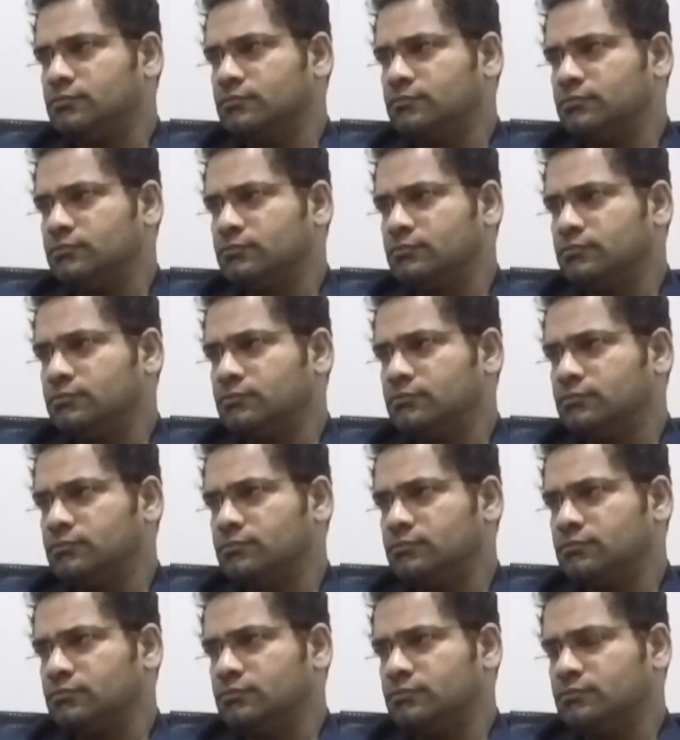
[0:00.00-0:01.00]

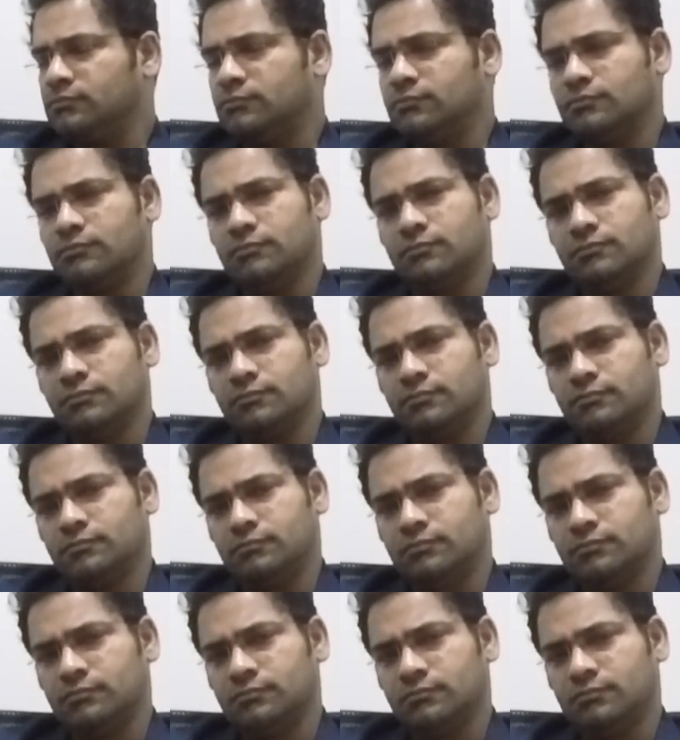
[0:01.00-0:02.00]

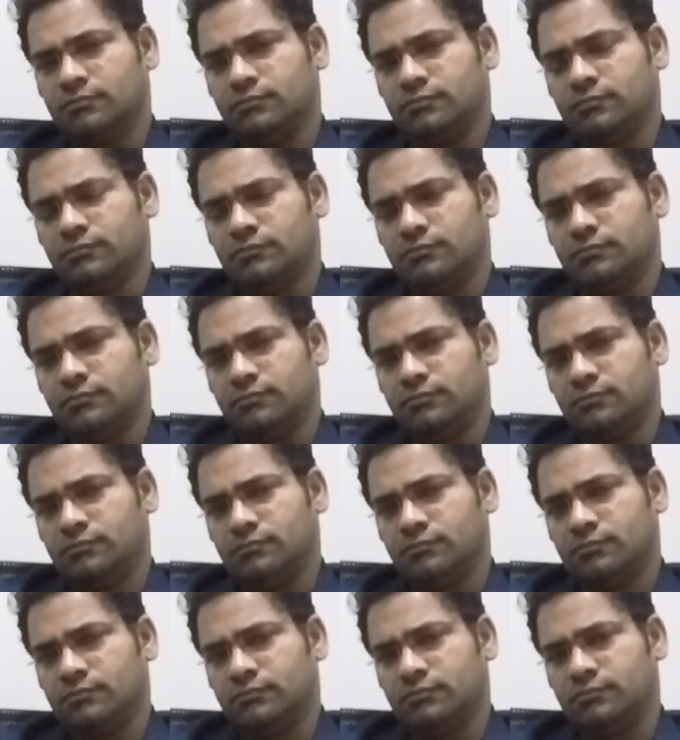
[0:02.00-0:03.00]

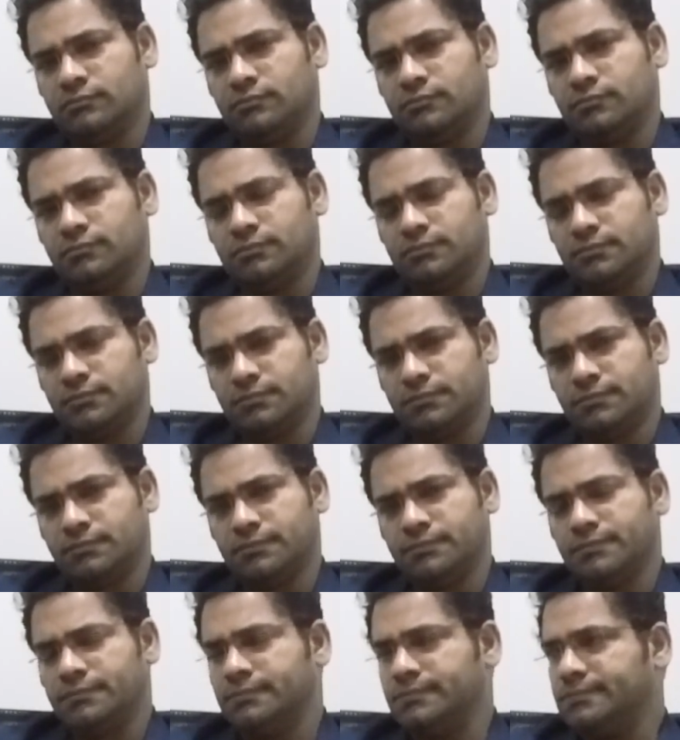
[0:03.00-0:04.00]

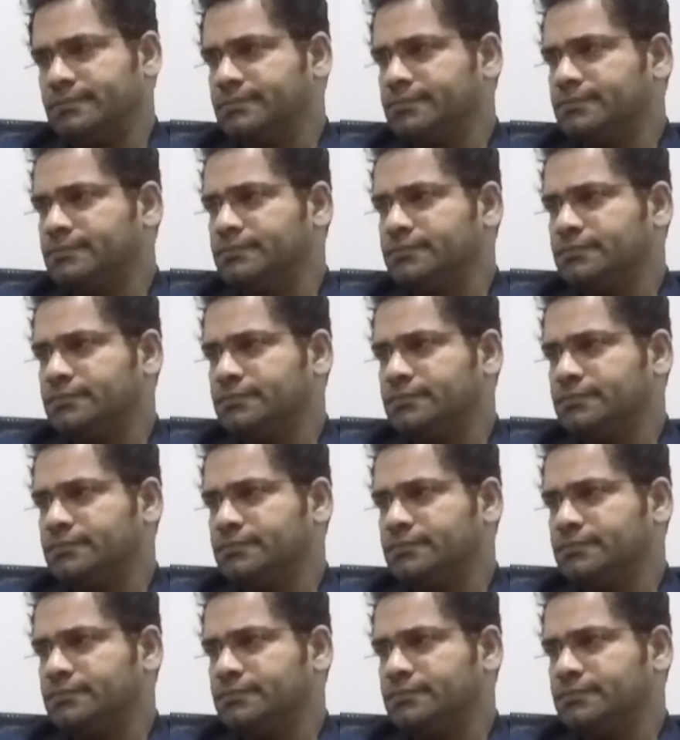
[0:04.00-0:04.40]
The person shown says nothing.